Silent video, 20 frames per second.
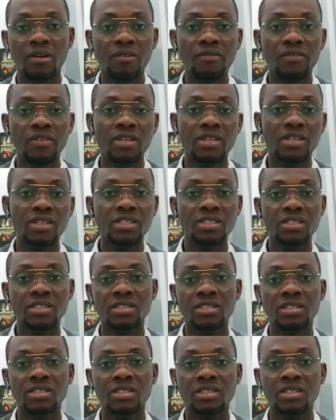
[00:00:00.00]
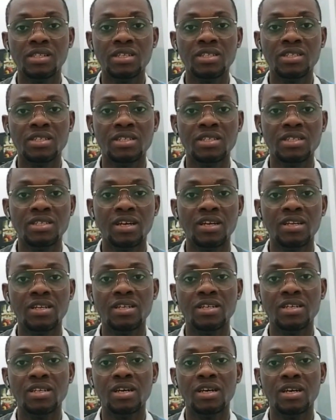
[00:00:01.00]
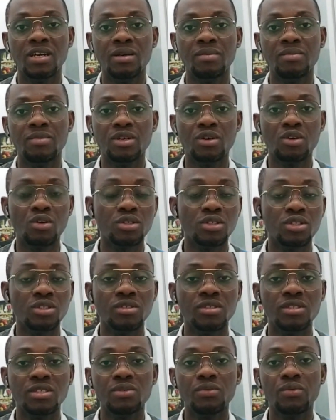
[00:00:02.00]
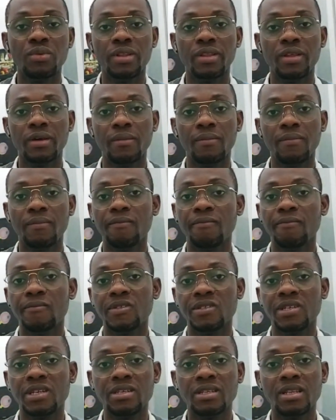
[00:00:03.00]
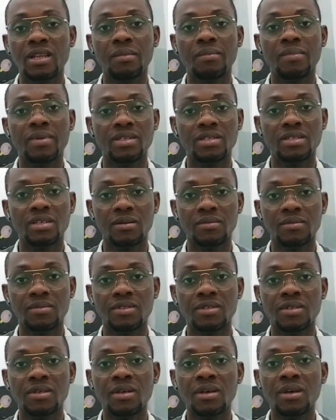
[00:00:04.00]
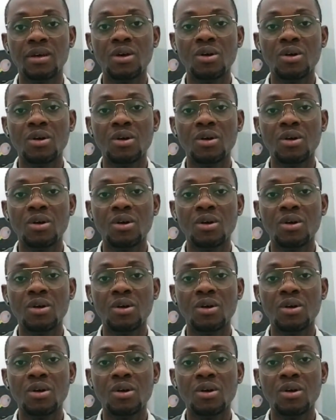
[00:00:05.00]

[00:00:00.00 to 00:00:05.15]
and often this is done in conjunction with the slit lamp exams.